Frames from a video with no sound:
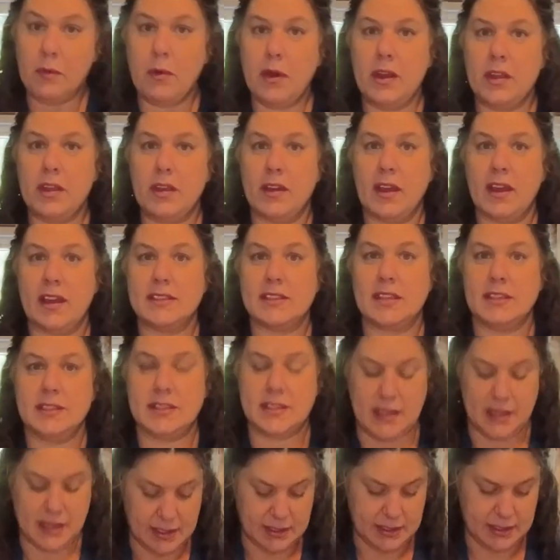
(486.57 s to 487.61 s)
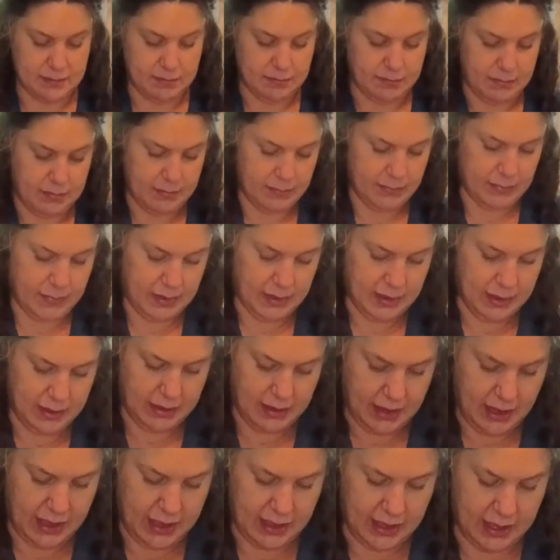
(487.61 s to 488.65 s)
well you guys can see this.
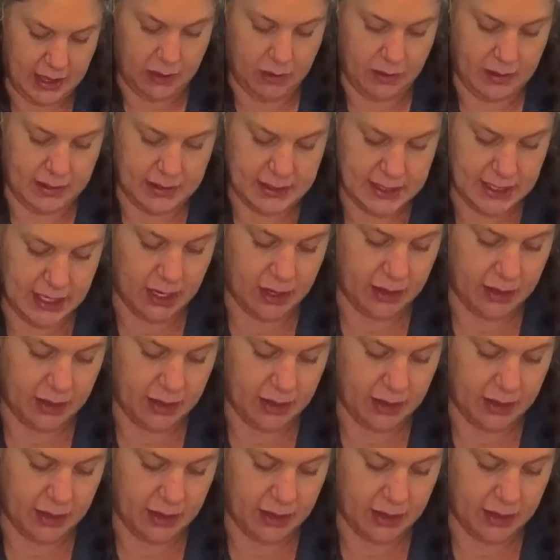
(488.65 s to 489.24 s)
I think you can see